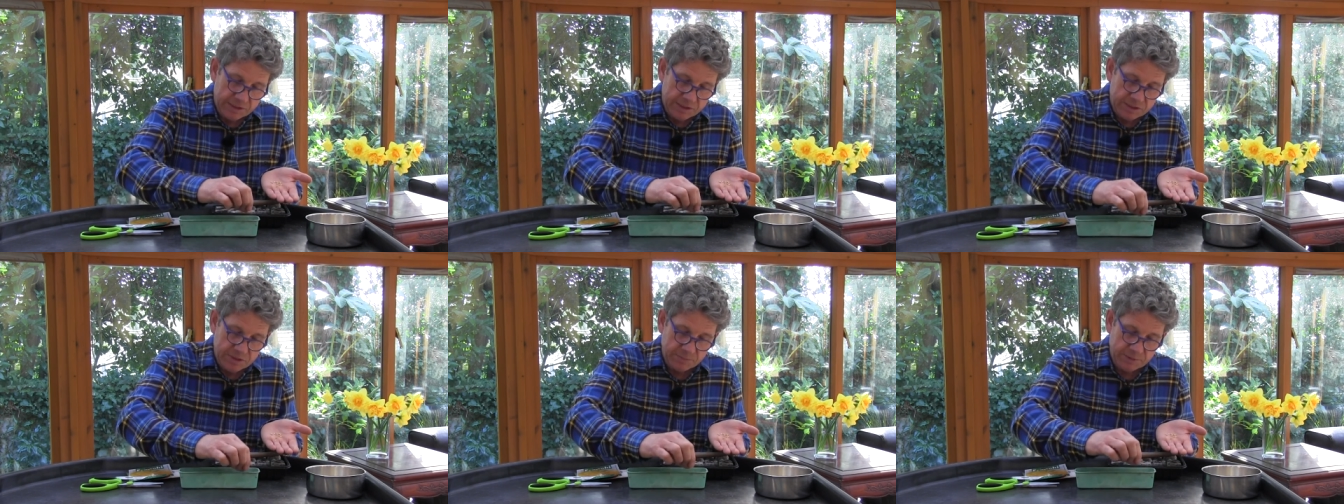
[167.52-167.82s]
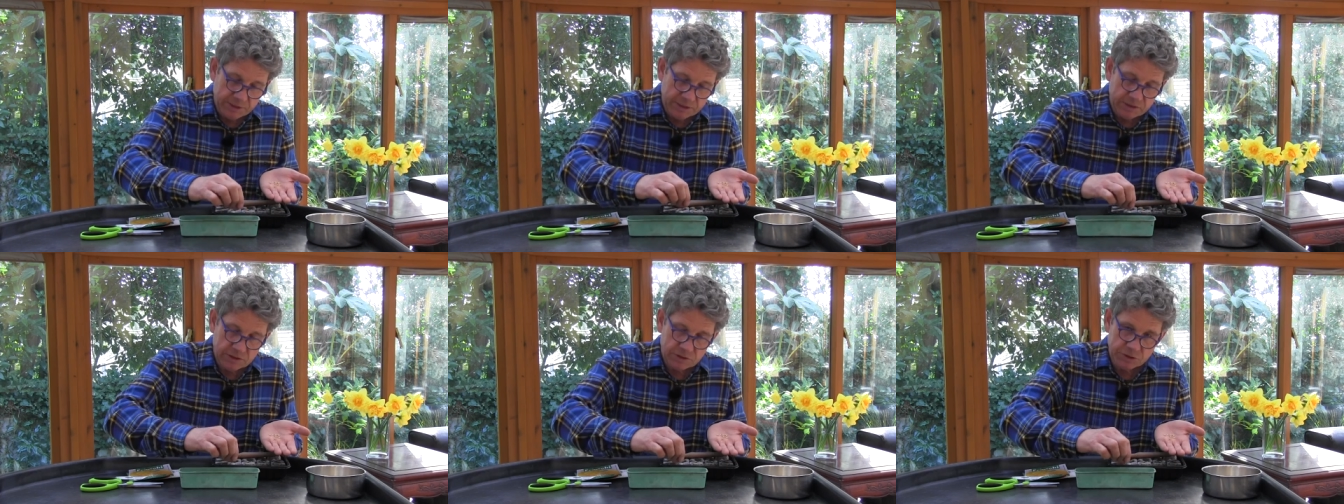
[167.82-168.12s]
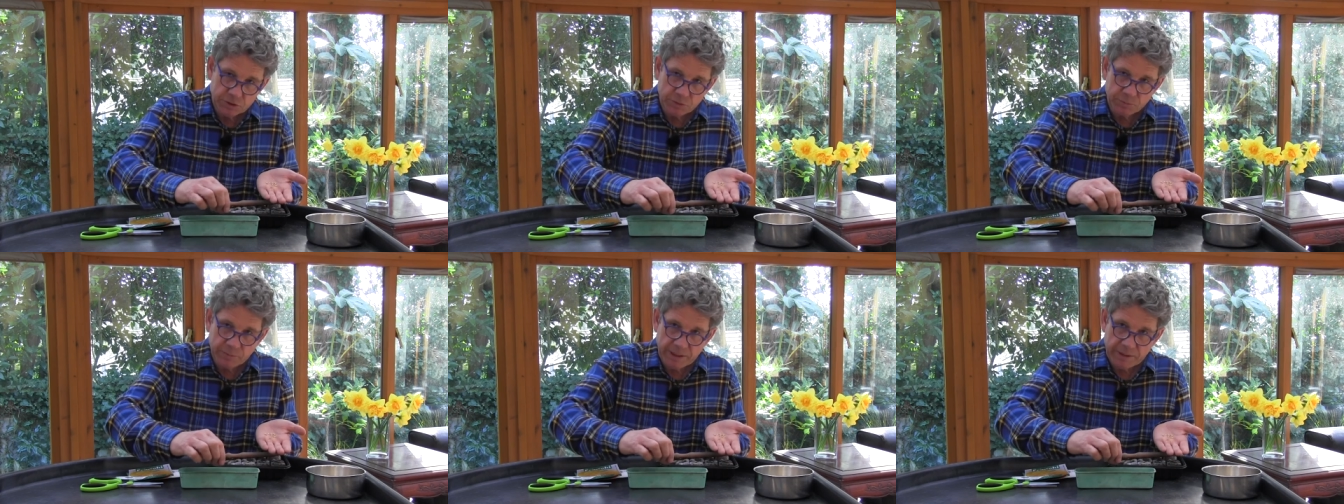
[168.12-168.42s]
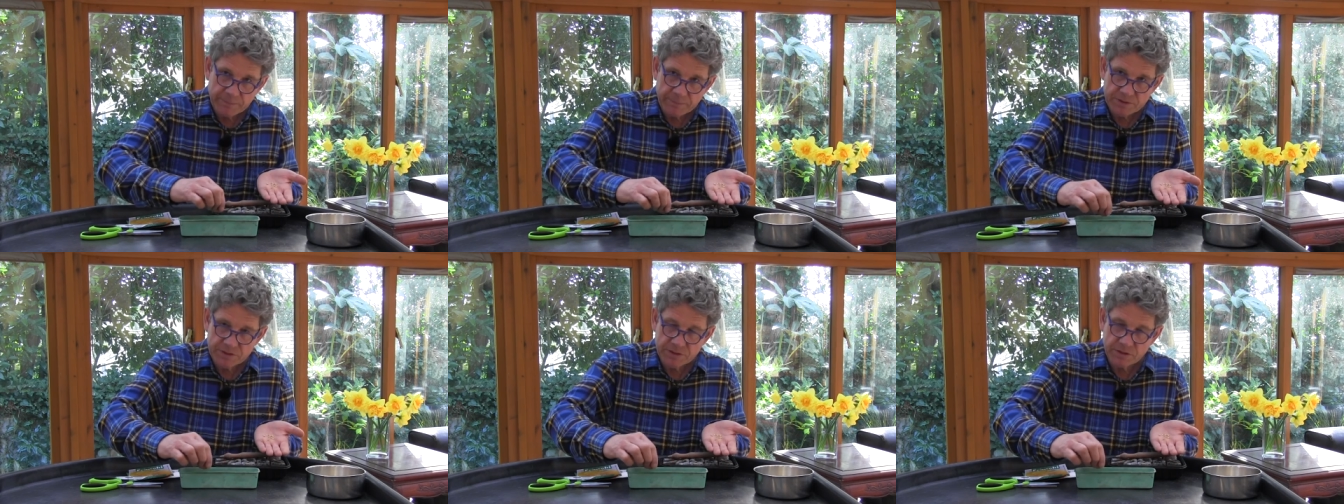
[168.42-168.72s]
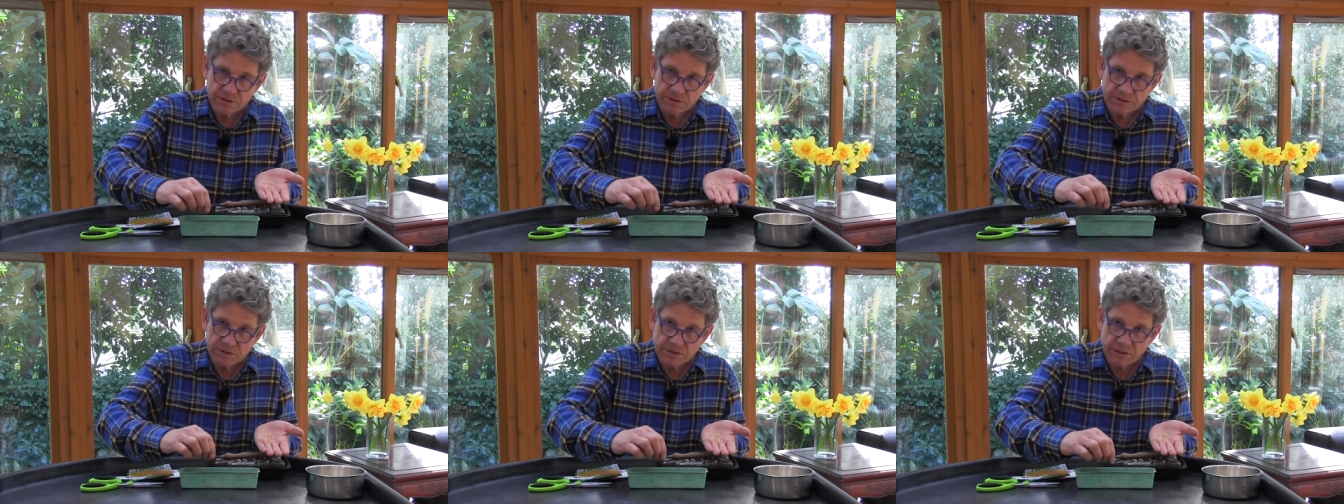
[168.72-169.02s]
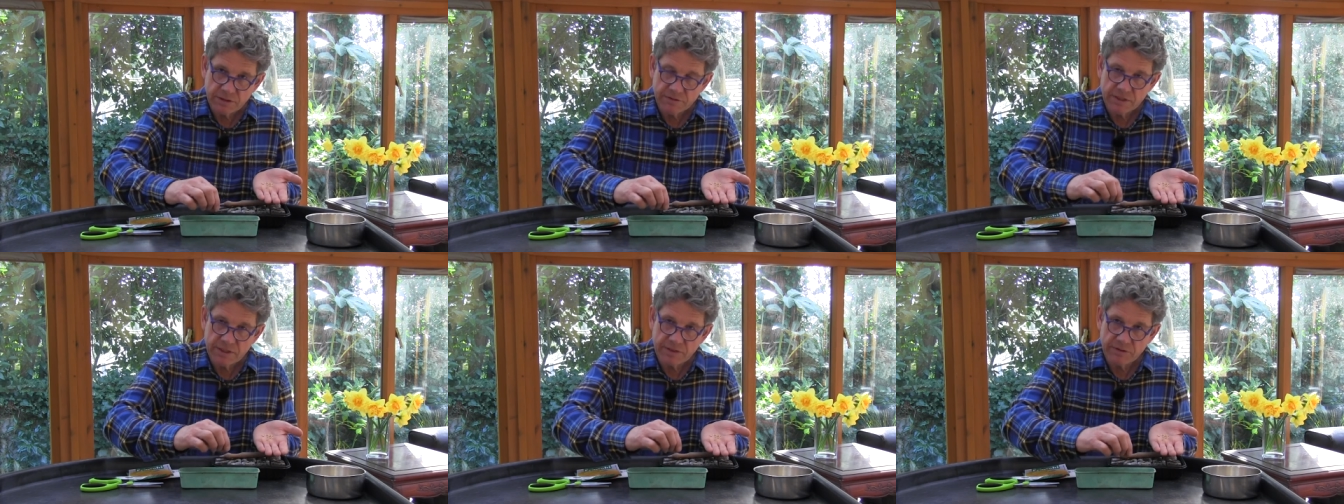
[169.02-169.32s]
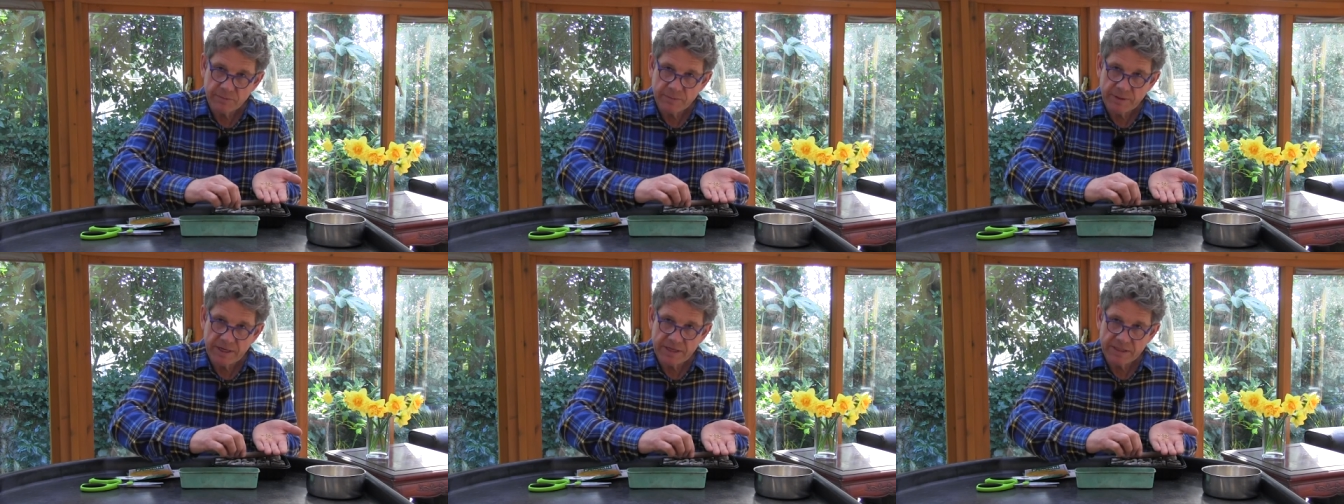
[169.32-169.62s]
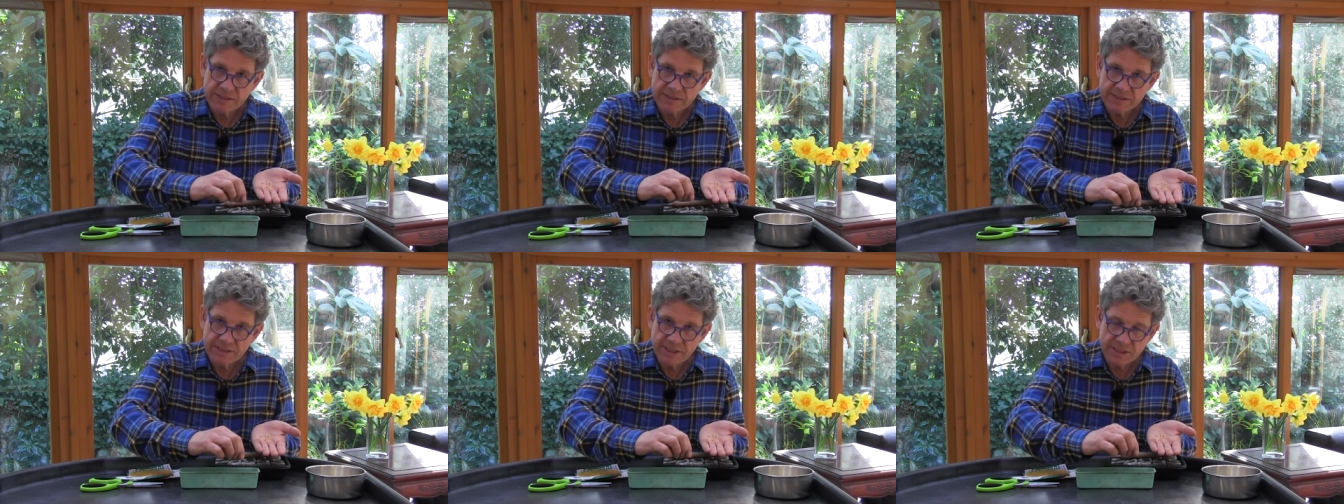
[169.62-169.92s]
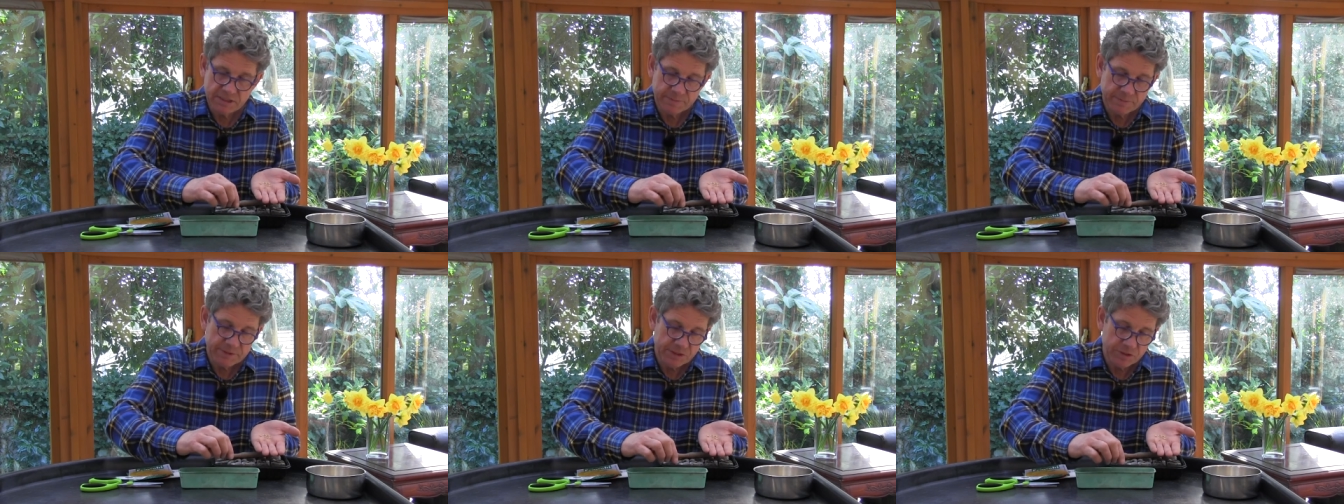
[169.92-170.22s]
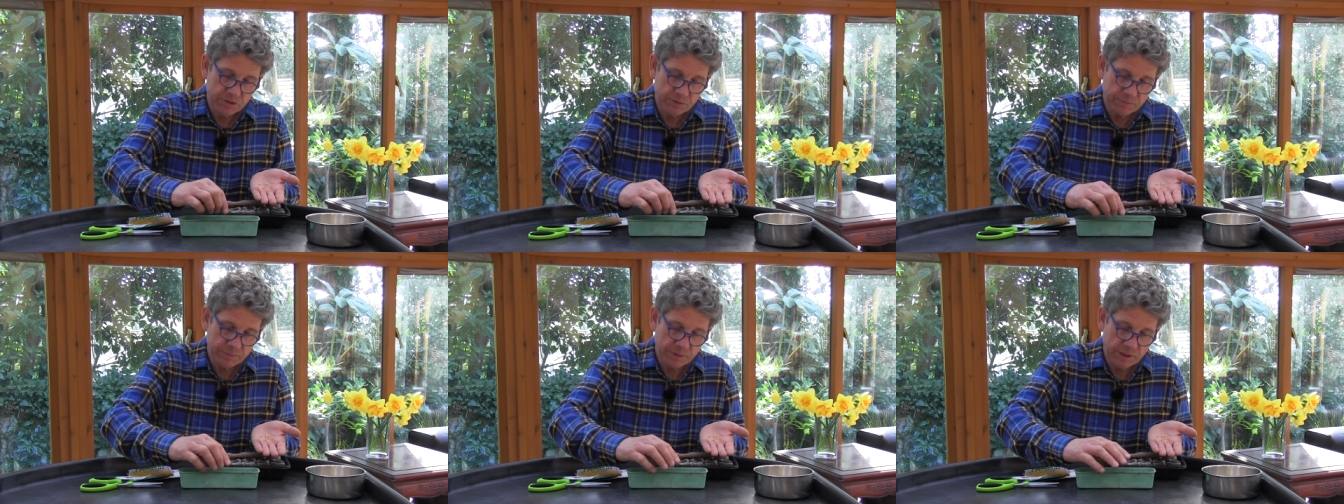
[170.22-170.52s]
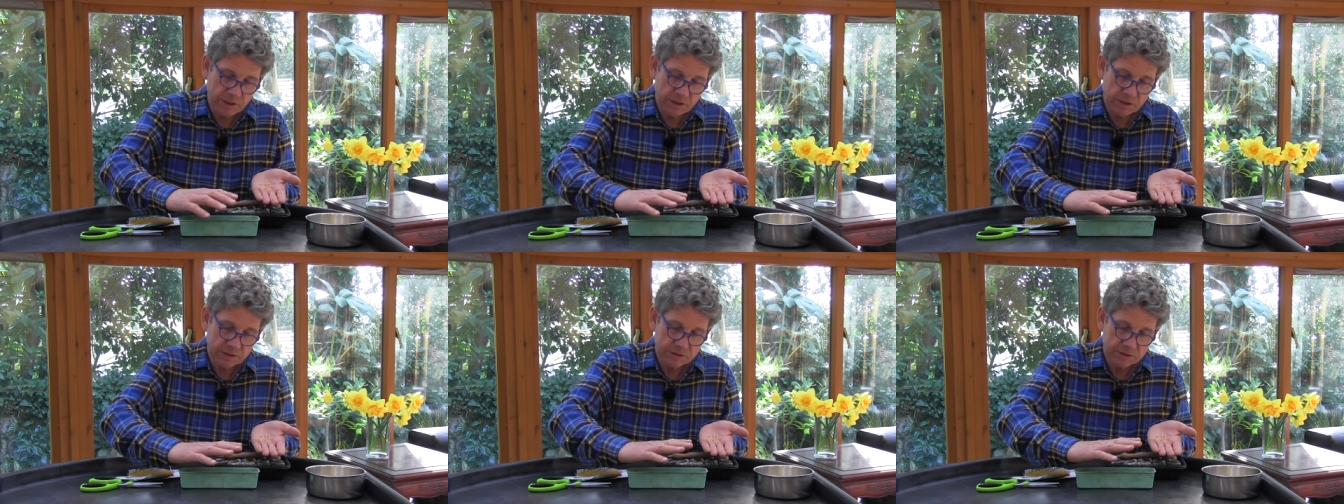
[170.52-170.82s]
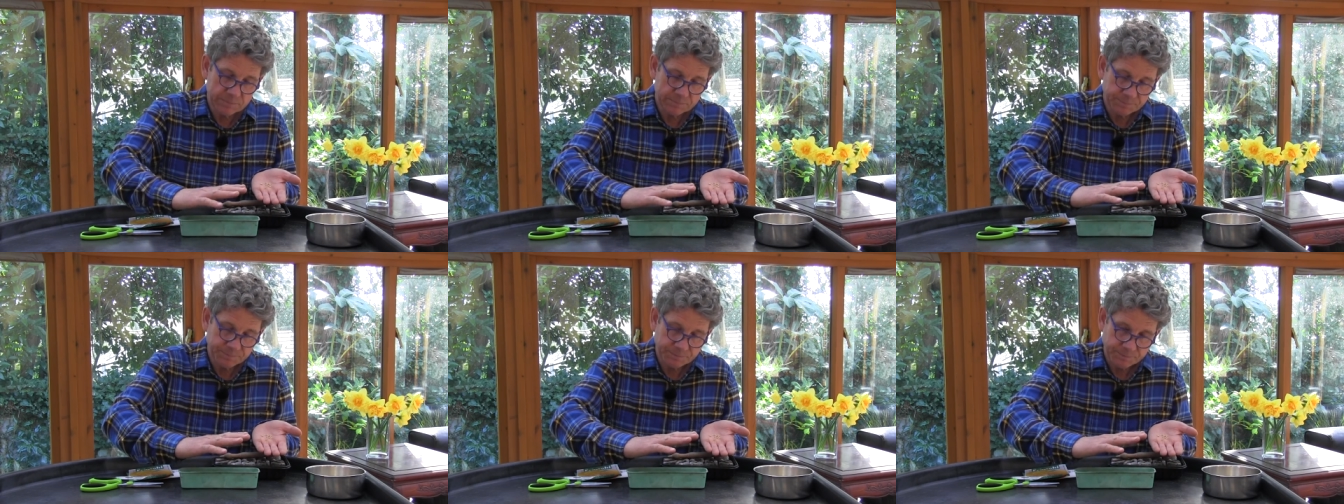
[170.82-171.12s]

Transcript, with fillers: Sprinkle your peppers on so they're about a centimetre apart.